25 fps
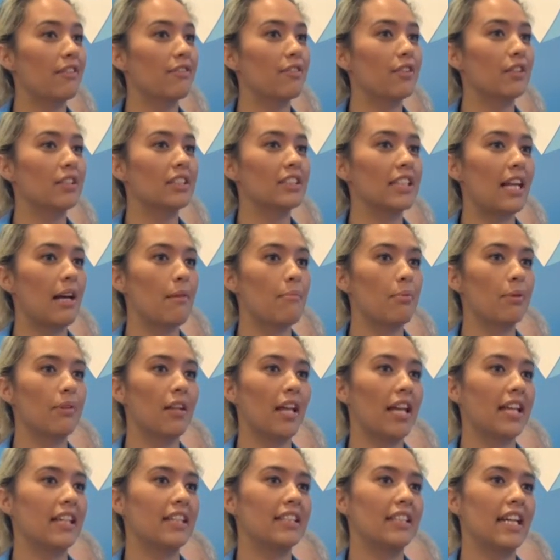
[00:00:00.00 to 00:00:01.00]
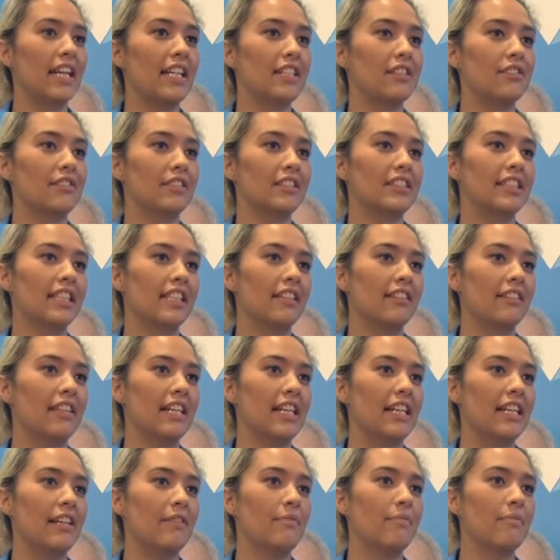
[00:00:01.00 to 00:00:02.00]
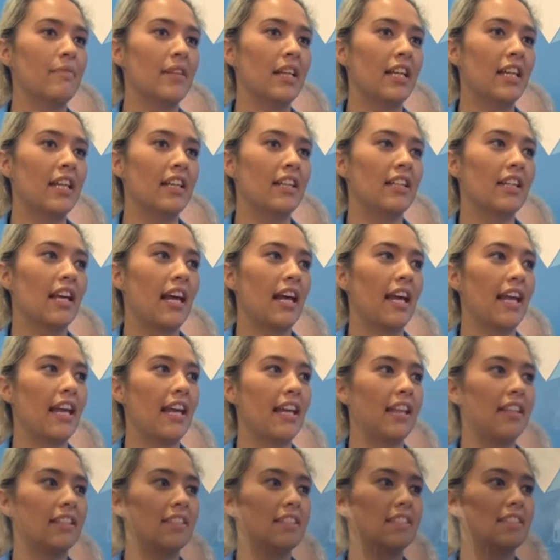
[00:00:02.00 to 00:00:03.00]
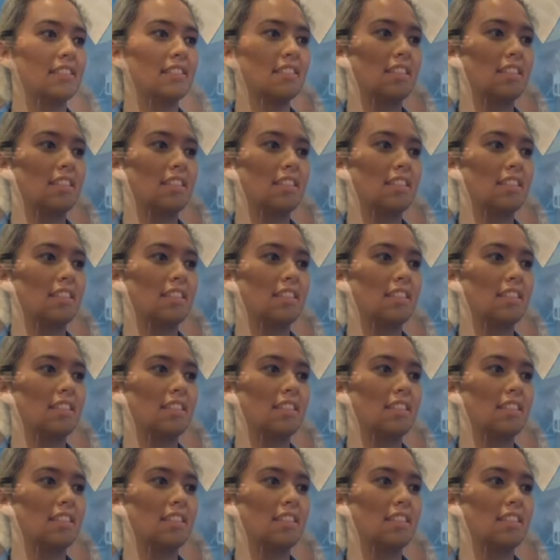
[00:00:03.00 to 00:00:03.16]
for example, like a dangerous area. And